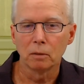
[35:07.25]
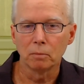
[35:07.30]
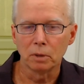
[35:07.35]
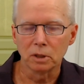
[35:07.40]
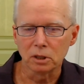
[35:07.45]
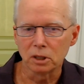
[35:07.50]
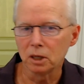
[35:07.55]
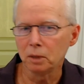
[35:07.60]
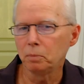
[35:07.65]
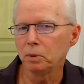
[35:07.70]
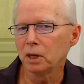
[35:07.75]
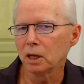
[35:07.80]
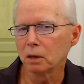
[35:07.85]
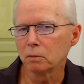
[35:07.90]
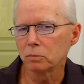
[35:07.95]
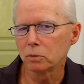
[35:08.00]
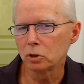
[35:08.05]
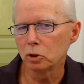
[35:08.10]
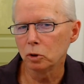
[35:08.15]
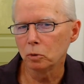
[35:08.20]
but
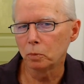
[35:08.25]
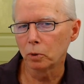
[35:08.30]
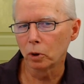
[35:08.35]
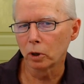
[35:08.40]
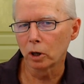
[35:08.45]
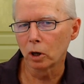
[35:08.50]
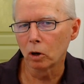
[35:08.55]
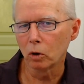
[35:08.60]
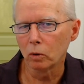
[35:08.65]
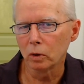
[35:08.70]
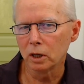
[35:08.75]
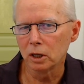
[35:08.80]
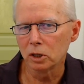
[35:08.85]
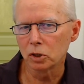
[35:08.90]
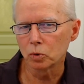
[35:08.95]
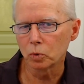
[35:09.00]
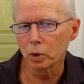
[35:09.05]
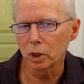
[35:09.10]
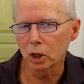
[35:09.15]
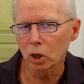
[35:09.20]
TPM 2.0
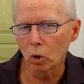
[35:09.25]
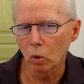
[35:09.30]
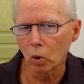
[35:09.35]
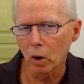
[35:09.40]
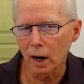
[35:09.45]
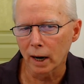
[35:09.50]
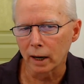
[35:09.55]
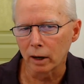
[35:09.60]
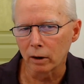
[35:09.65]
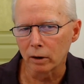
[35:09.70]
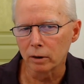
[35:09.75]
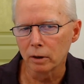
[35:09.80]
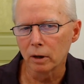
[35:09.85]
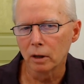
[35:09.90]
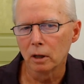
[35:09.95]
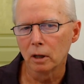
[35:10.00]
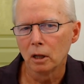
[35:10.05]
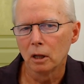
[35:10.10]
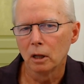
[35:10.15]
is required